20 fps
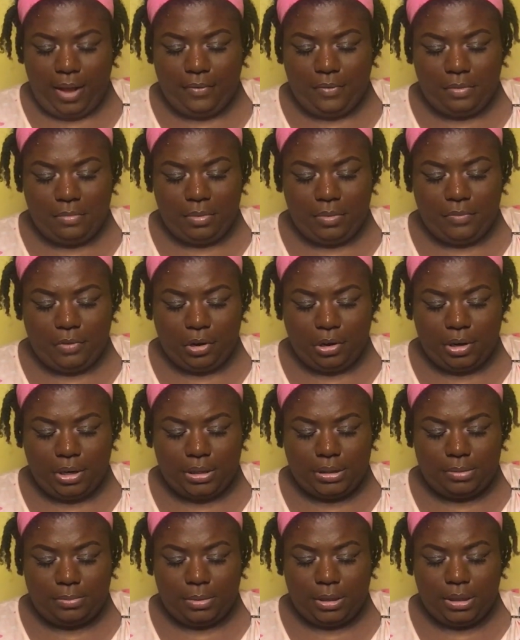it for me for
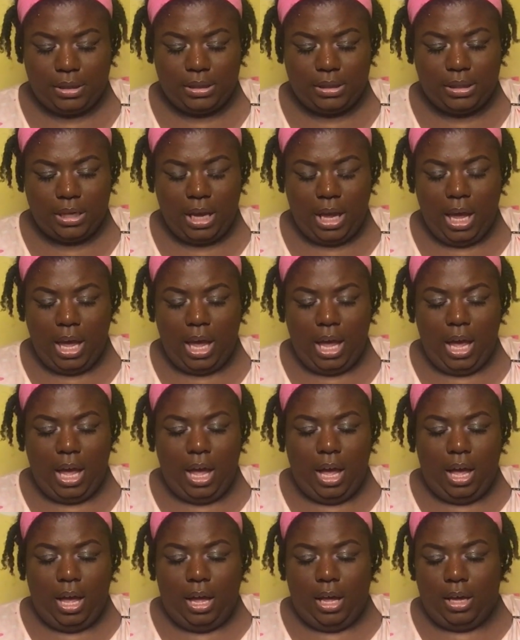Christmas.
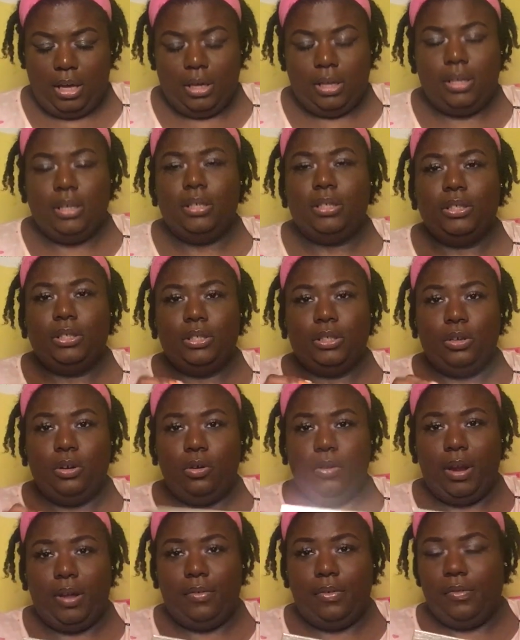So
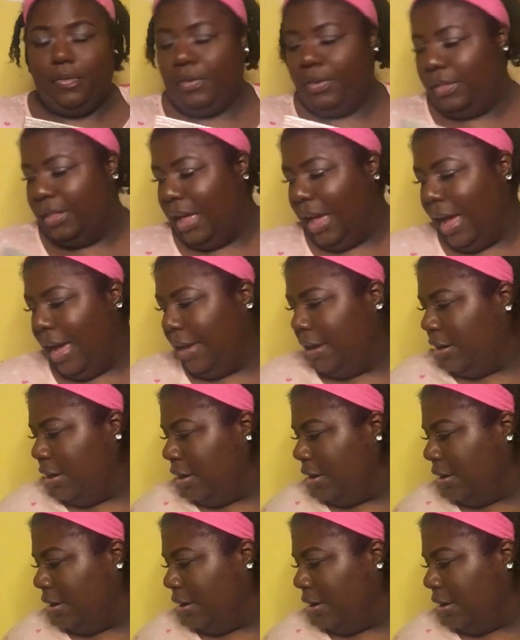grateful for that.